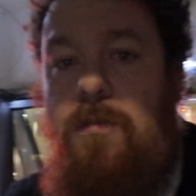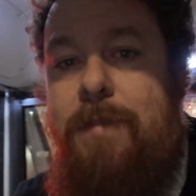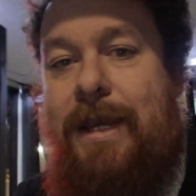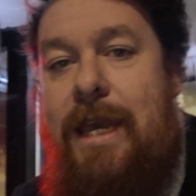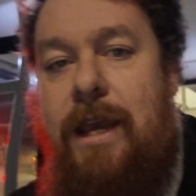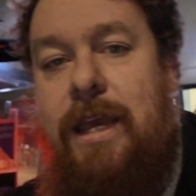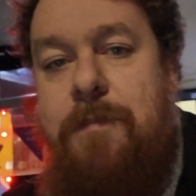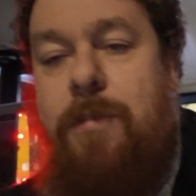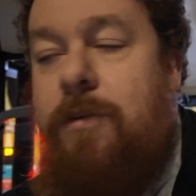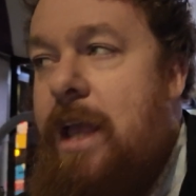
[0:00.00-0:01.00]

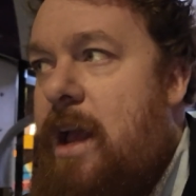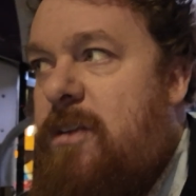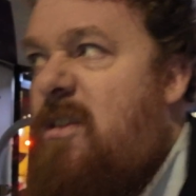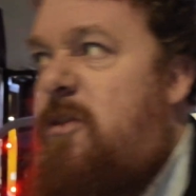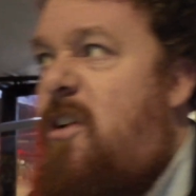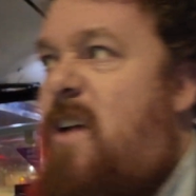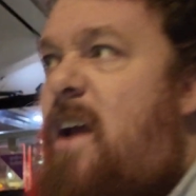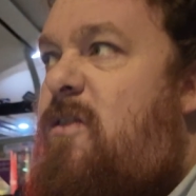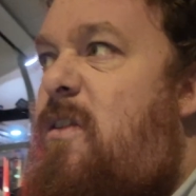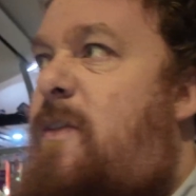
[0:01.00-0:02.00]
gimbal. Yeah, so it's
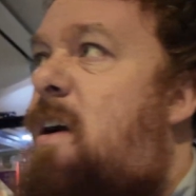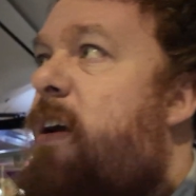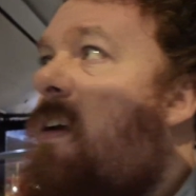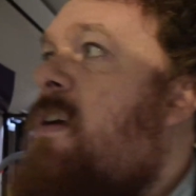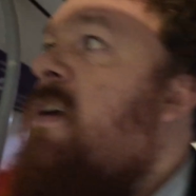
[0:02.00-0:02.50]
alright so far.